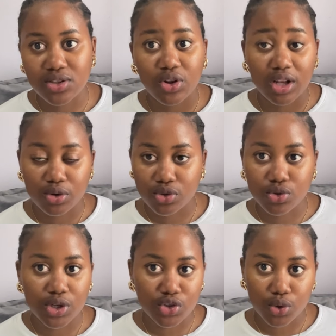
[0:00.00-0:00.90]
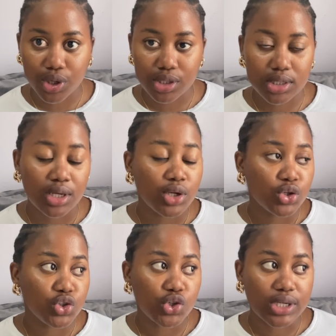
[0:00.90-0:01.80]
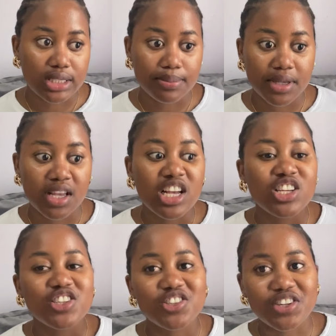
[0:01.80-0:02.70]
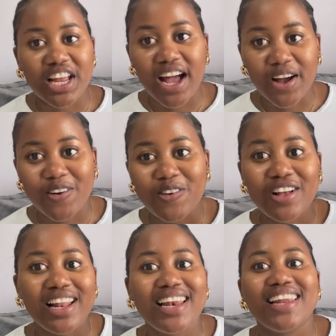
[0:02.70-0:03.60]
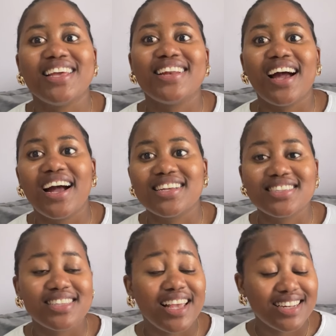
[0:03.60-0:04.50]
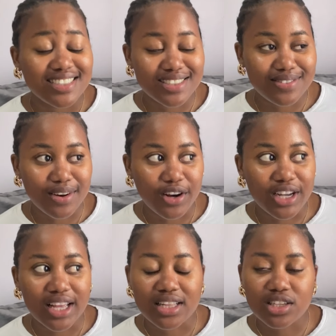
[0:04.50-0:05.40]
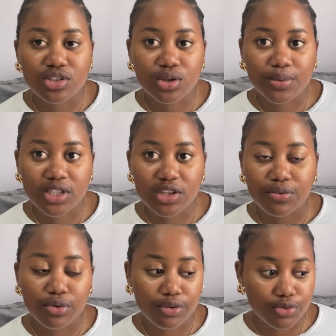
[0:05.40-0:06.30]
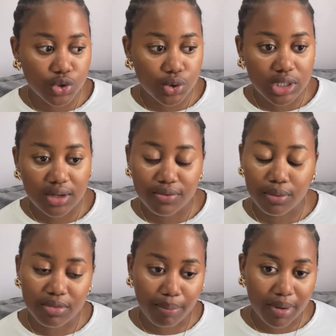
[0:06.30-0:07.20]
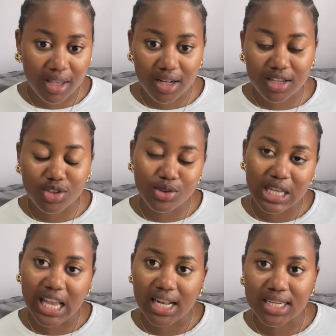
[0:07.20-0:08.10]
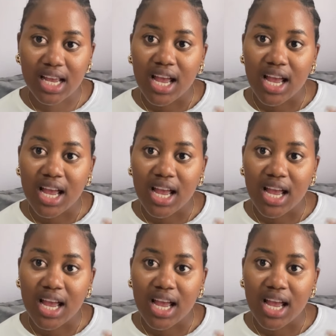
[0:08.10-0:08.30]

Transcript: You're going to enjoy it. Trust me. So now let us end this vlog, and thank you so much if you've tuned in from the beginning to the end.